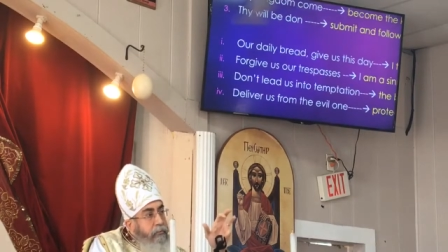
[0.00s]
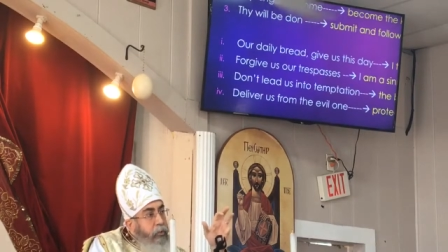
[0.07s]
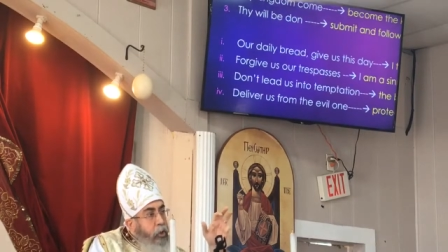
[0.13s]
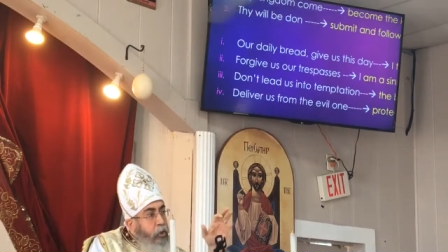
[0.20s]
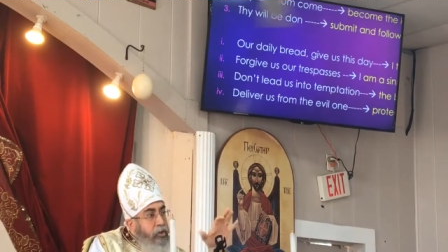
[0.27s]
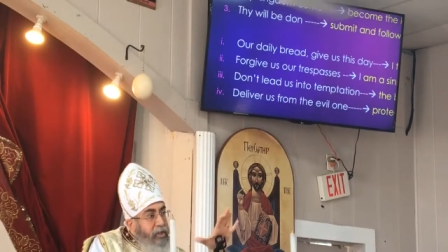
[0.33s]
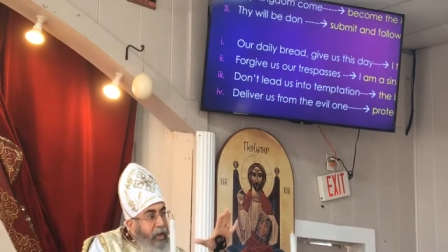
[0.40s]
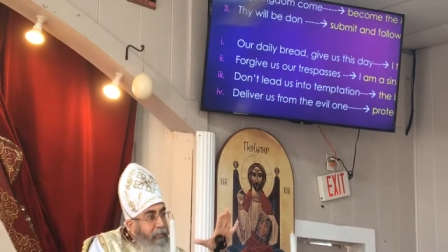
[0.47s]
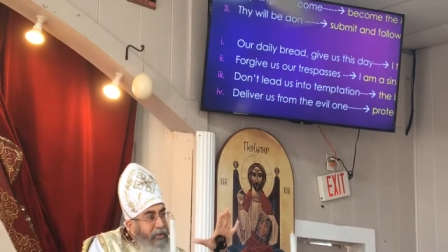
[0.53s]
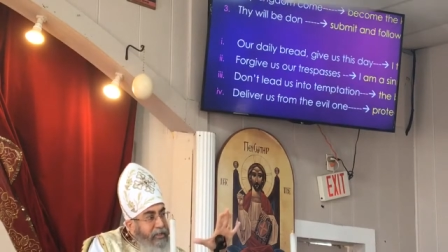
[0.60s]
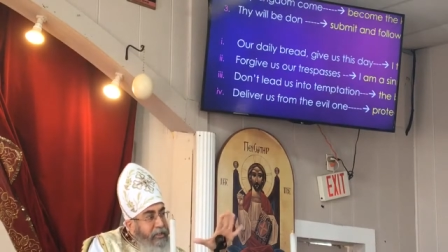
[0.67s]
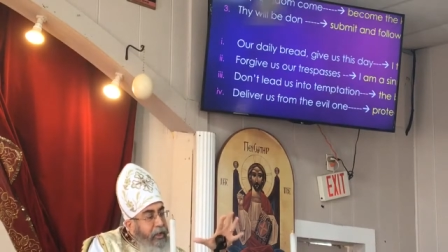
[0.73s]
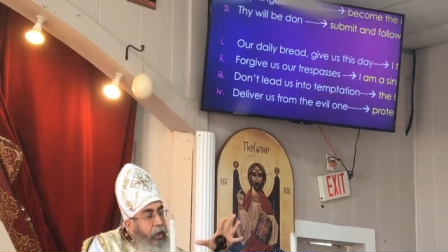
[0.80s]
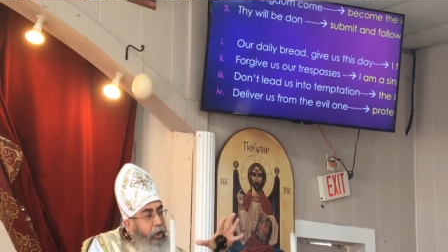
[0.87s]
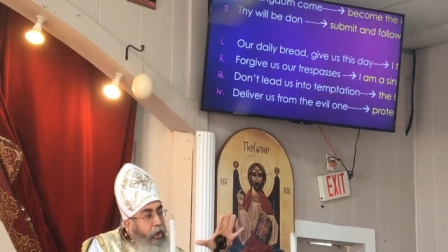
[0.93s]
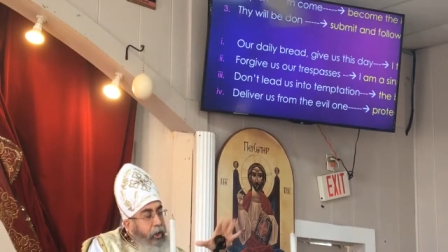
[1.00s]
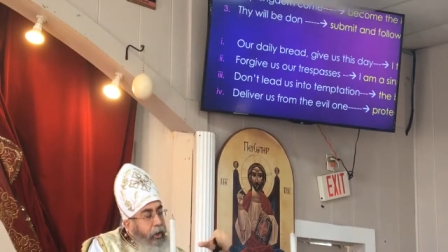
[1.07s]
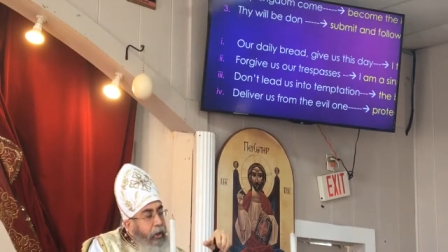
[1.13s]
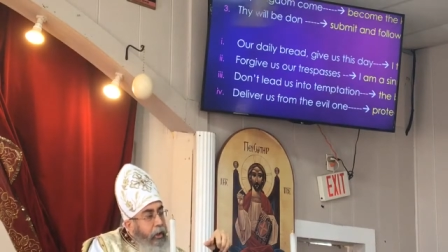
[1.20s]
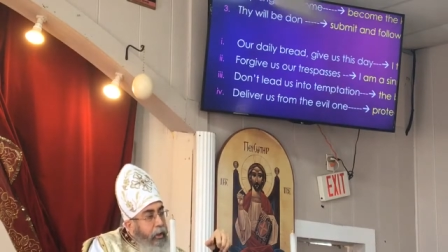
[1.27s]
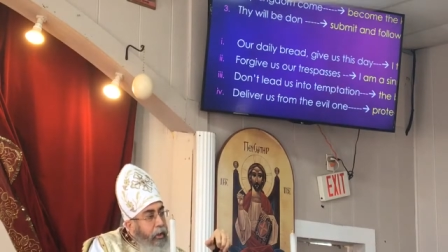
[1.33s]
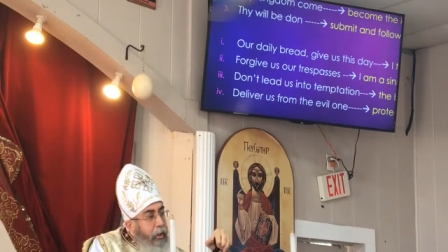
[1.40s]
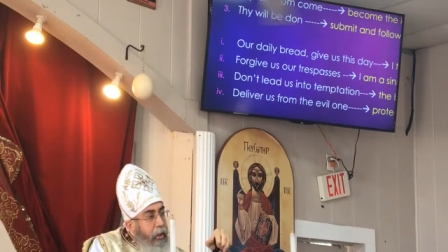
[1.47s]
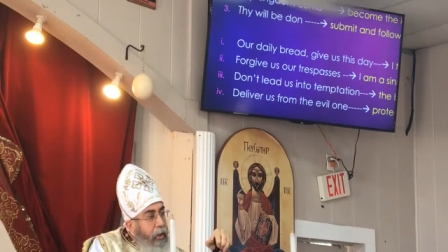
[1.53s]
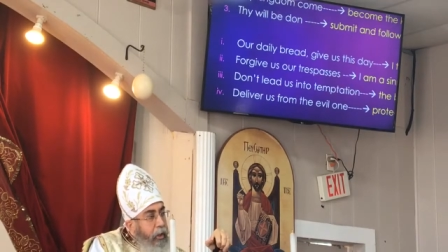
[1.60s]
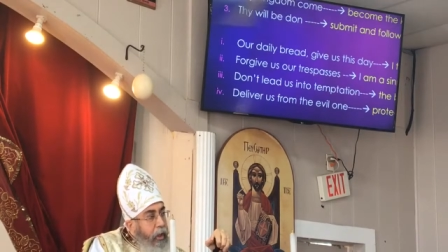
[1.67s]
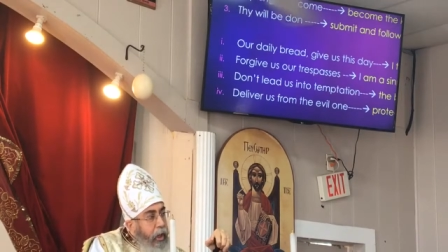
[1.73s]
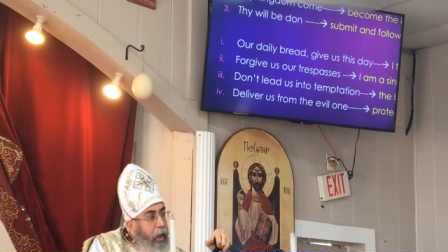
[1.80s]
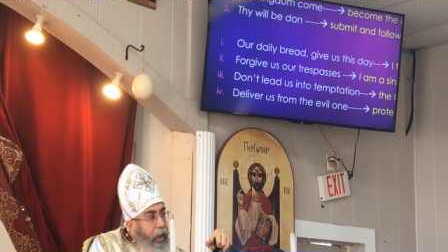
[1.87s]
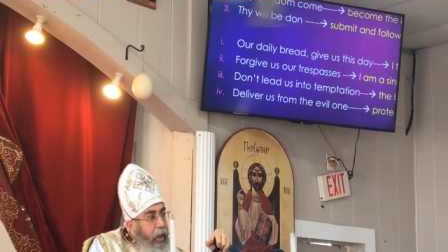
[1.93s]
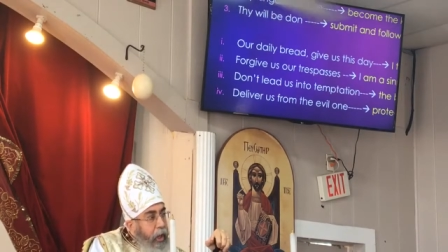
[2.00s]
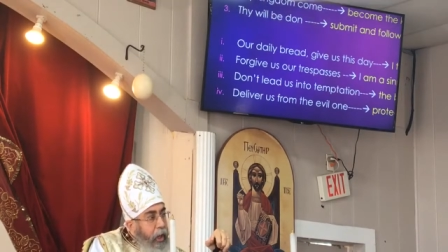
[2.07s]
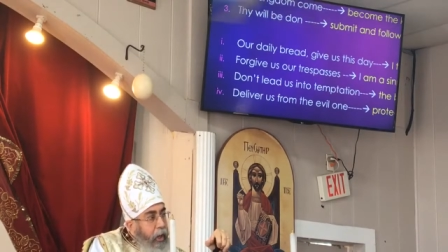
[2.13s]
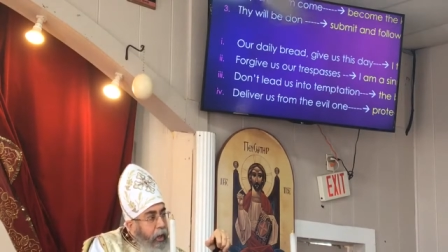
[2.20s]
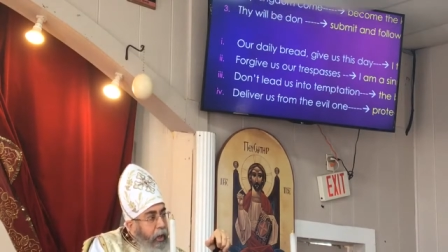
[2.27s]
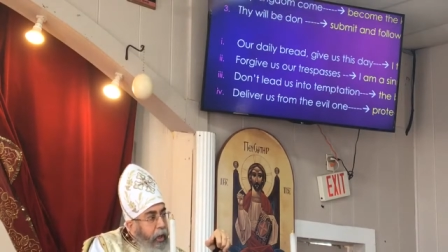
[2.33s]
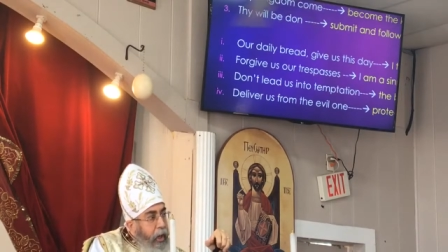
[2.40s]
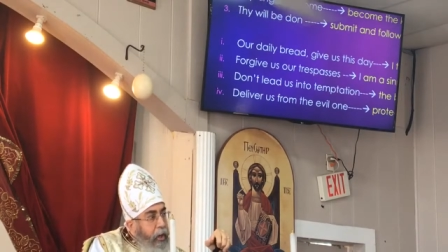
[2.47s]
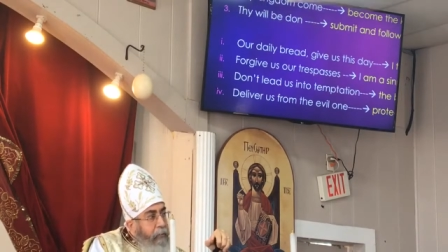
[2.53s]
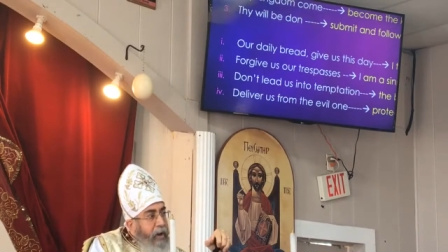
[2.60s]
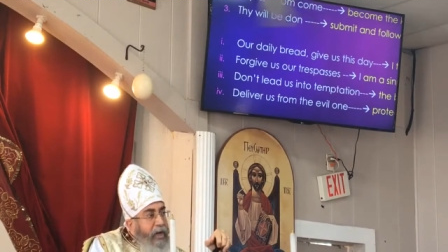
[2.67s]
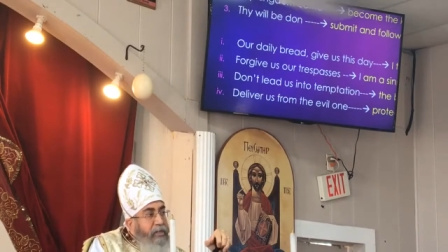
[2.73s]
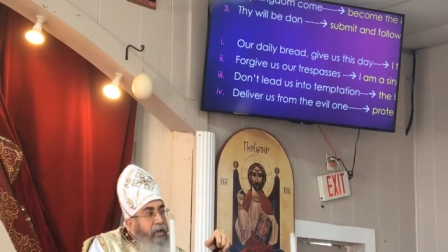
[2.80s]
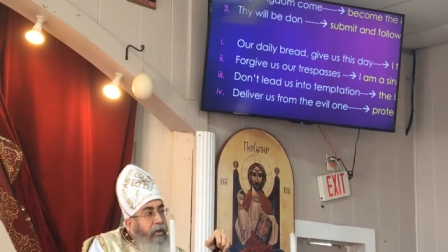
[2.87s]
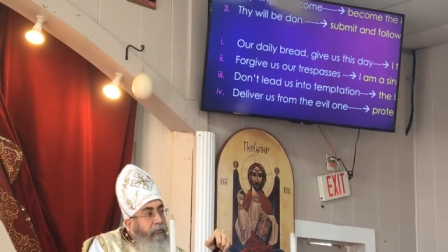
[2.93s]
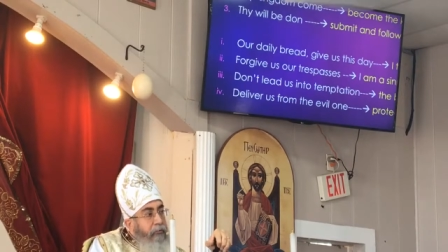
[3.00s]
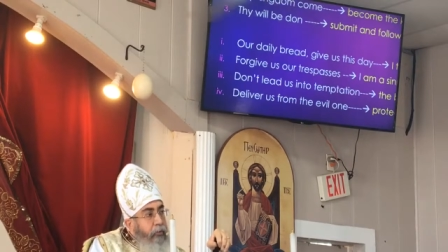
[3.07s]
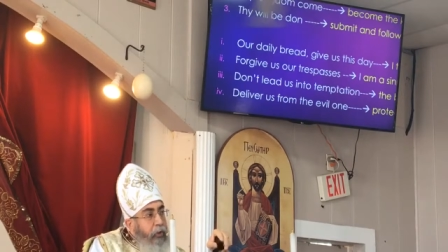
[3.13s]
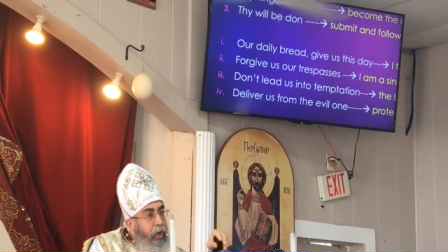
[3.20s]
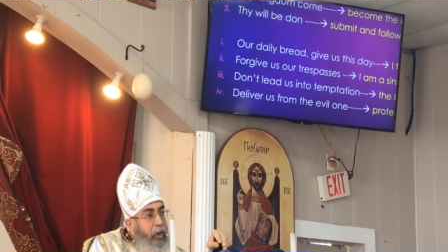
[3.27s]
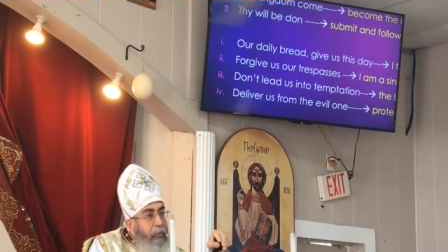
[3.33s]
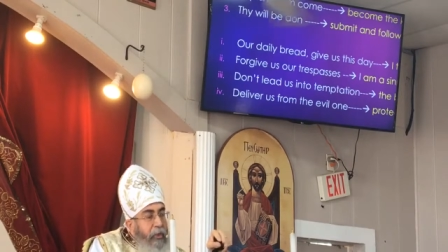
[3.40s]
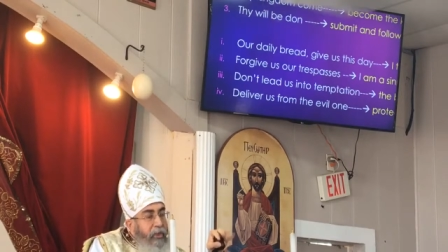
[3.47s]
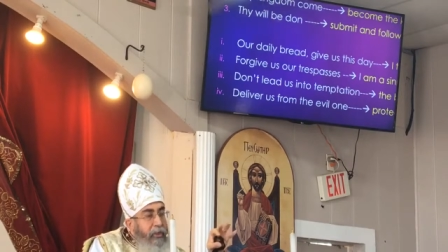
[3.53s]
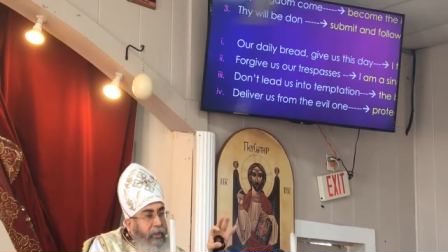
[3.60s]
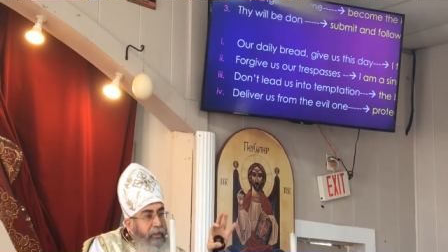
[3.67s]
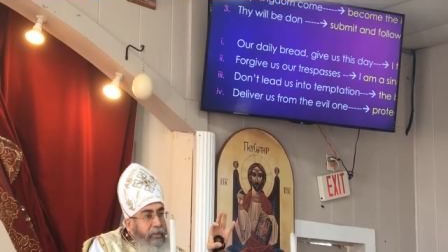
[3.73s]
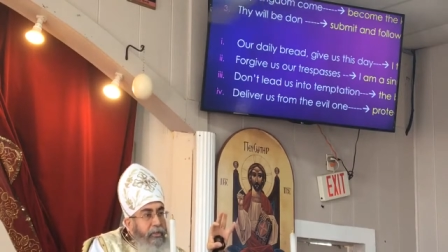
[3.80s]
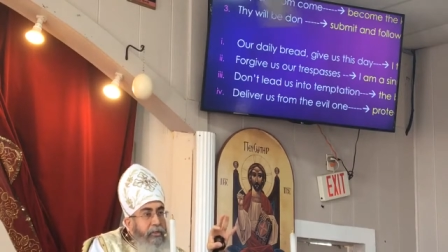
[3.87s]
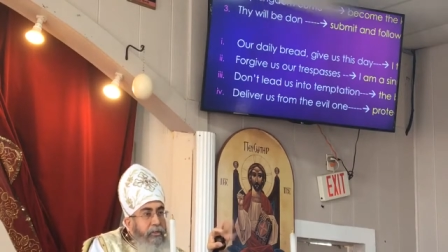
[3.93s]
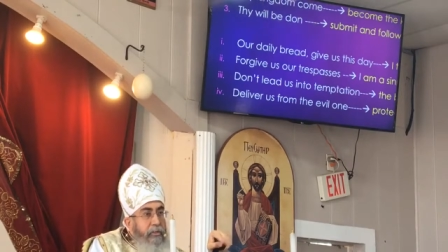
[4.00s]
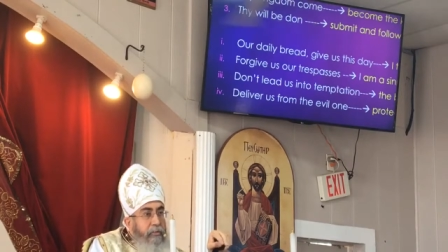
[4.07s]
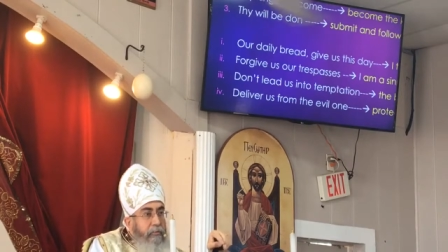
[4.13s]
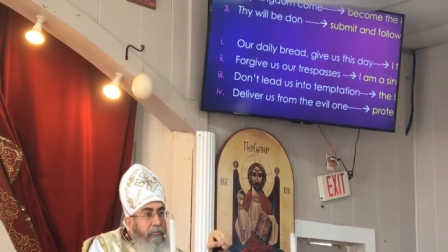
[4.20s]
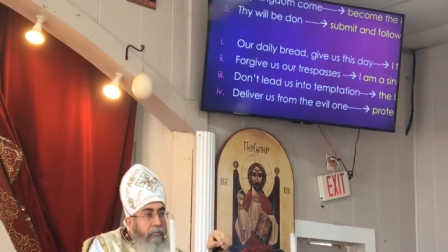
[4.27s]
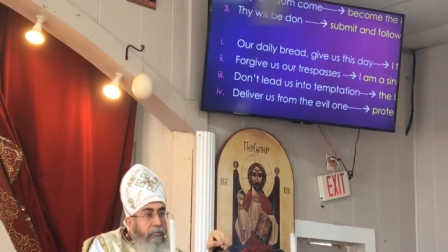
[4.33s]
because I'm a sinner, and I'm asking for repentance.